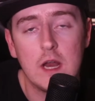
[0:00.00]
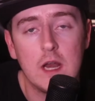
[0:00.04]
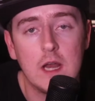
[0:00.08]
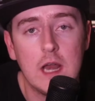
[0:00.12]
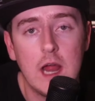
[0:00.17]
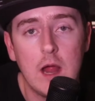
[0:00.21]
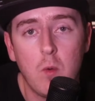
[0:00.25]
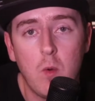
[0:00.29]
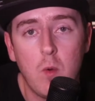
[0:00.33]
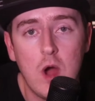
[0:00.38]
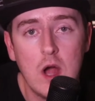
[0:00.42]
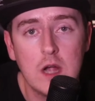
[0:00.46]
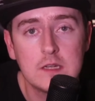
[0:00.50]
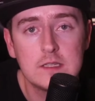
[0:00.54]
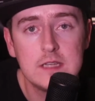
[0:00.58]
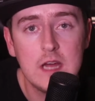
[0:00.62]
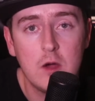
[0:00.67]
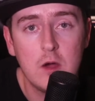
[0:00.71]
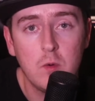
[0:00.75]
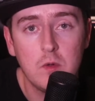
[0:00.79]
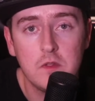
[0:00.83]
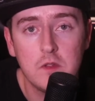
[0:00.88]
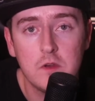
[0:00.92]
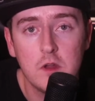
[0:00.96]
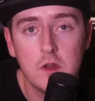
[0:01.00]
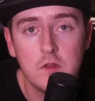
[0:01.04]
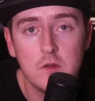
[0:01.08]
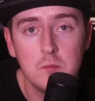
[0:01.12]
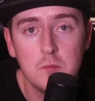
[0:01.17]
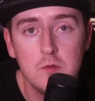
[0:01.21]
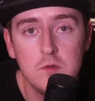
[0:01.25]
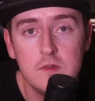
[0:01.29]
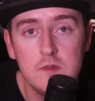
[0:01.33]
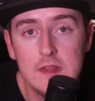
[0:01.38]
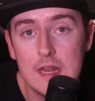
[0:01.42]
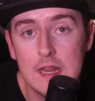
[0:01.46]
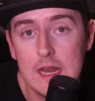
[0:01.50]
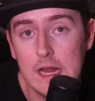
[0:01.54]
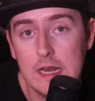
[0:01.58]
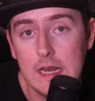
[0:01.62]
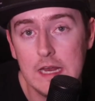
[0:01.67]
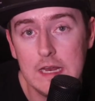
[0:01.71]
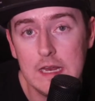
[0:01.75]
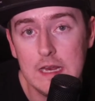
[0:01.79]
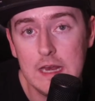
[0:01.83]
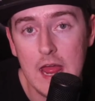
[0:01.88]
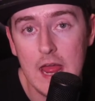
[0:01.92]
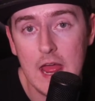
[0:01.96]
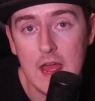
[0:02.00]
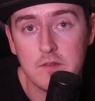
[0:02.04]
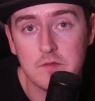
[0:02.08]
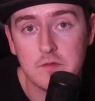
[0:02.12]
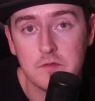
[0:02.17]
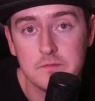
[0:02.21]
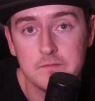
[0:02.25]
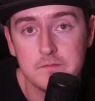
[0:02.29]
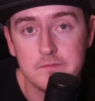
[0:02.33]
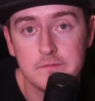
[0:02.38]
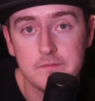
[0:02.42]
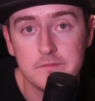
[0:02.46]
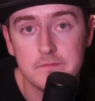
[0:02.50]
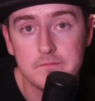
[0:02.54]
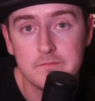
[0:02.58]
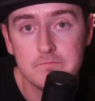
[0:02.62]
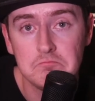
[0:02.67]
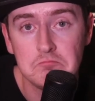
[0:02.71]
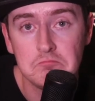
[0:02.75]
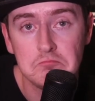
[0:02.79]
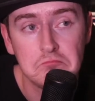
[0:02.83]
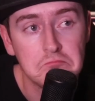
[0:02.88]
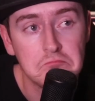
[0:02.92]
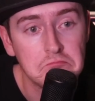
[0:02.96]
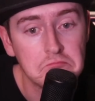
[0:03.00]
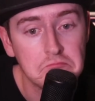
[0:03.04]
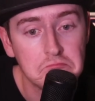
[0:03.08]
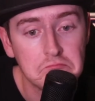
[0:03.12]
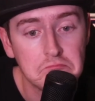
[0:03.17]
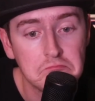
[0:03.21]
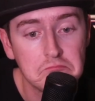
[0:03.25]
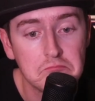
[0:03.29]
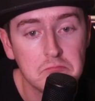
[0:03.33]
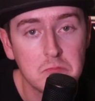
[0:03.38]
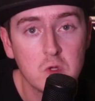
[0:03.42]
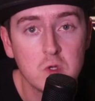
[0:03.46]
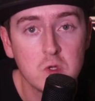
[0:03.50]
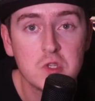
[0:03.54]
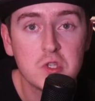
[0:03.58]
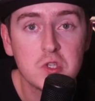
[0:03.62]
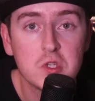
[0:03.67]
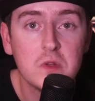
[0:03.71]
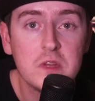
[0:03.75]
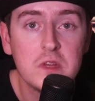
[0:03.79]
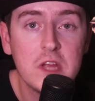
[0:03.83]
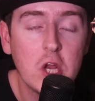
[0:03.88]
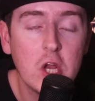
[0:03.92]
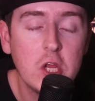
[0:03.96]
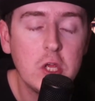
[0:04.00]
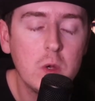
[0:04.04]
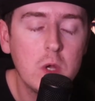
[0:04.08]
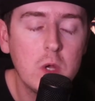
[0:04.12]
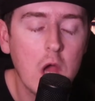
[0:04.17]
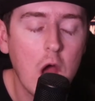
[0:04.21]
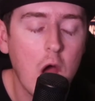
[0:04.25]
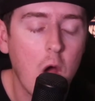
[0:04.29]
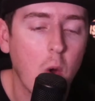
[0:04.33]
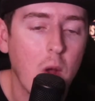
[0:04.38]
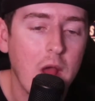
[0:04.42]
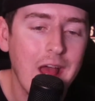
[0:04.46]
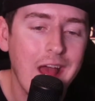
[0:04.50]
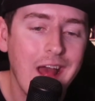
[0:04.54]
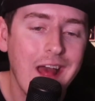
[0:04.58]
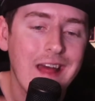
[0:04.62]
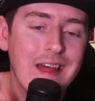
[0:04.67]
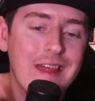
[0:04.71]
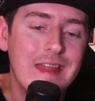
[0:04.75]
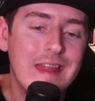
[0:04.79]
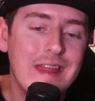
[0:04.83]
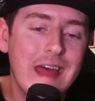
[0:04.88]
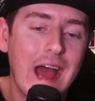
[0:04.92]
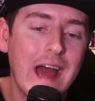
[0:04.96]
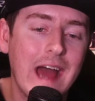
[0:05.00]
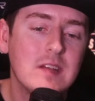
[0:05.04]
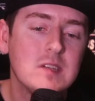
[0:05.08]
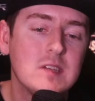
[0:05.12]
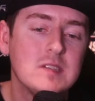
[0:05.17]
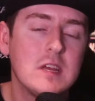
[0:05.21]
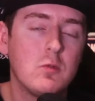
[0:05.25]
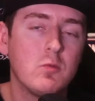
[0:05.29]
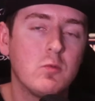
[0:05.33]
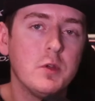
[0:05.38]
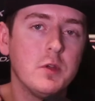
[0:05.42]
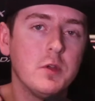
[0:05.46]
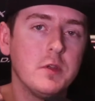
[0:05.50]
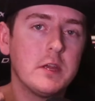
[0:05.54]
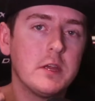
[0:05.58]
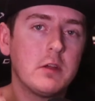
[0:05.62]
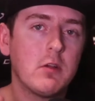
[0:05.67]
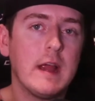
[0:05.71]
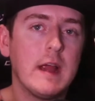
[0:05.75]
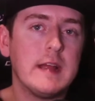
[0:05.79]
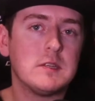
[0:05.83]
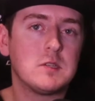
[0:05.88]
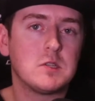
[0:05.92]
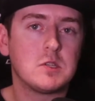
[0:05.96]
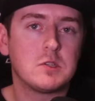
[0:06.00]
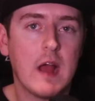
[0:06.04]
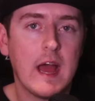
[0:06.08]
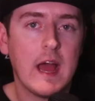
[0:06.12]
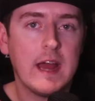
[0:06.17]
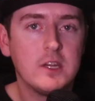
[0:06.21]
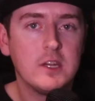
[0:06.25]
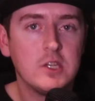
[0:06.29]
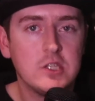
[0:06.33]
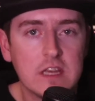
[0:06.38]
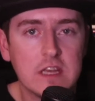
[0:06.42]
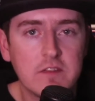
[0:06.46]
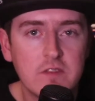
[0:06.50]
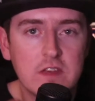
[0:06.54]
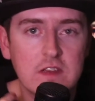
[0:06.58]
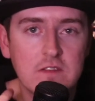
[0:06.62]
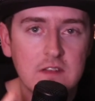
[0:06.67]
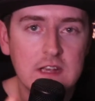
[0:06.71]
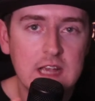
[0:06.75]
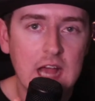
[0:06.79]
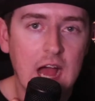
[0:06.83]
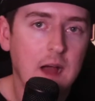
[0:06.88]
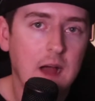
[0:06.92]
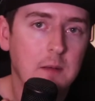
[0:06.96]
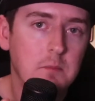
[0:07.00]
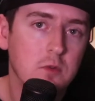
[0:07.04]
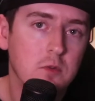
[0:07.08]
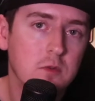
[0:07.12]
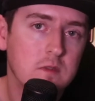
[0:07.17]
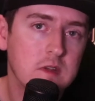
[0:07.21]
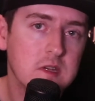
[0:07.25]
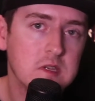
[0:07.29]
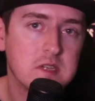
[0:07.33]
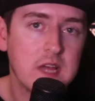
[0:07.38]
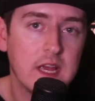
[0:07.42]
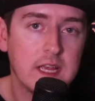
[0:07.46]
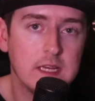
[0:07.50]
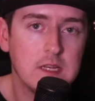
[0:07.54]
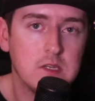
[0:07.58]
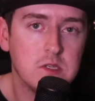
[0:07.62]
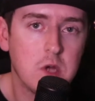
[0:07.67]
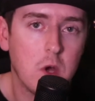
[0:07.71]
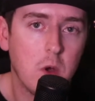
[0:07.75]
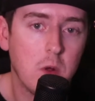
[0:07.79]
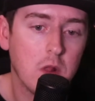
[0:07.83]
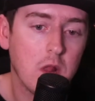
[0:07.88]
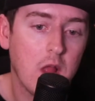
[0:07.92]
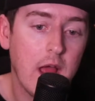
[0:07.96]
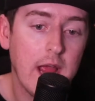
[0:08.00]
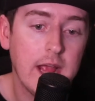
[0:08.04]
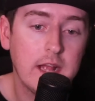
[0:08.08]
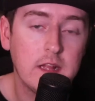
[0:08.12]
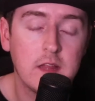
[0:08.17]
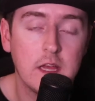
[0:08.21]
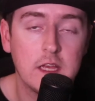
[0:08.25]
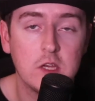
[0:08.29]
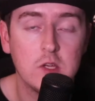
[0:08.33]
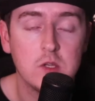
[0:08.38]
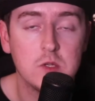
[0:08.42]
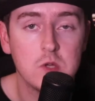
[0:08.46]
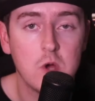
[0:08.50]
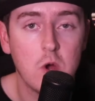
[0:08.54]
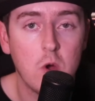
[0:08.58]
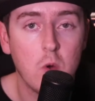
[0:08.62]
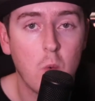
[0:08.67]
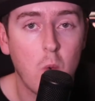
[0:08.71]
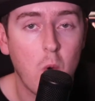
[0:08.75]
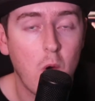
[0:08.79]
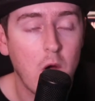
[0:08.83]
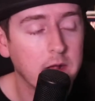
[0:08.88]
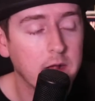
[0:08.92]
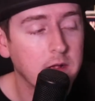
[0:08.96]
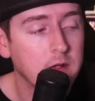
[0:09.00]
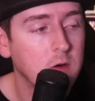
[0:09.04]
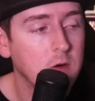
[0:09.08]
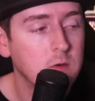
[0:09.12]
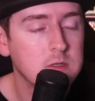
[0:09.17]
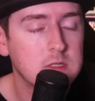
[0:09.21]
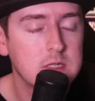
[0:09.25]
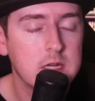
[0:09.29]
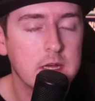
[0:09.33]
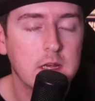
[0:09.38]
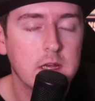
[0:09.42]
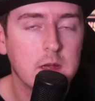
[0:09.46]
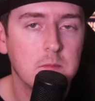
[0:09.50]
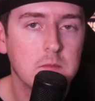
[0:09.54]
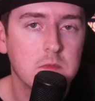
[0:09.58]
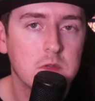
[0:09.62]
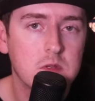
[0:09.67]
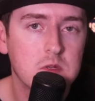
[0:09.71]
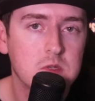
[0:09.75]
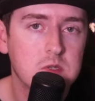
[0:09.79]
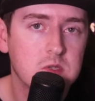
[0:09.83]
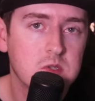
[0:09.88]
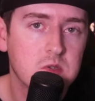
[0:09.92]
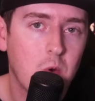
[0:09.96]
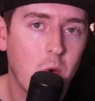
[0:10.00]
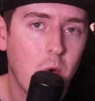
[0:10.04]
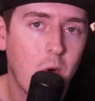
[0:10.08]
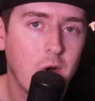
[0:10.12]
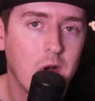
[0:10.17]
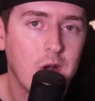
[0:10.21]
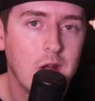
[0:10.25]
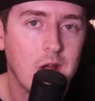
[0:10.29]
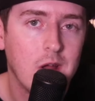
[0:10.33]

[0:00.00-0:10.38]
and I walked out with another movie that I didn't have. So there you go. That is a really great strategy. If you've got movies that you don't like, that you don't want, go take them to the store